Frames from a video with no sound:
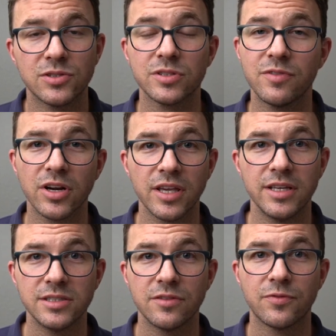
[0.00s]
So it's very
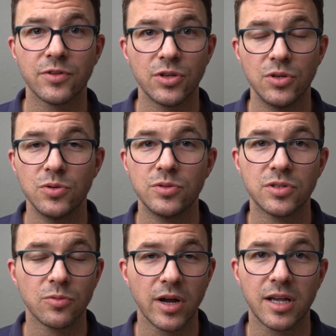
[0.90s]
easy for you
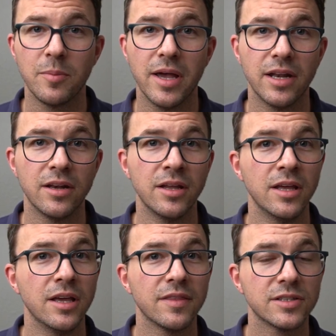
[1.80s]
to recommend
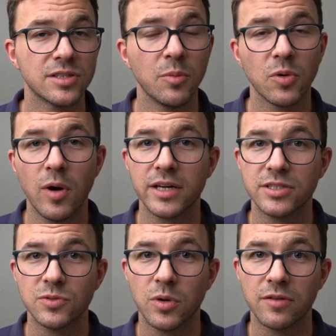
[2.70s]
that someone
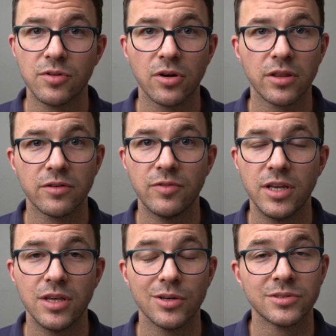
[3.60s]
watches one of your other
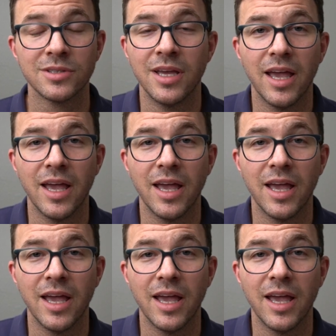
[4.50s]
videos.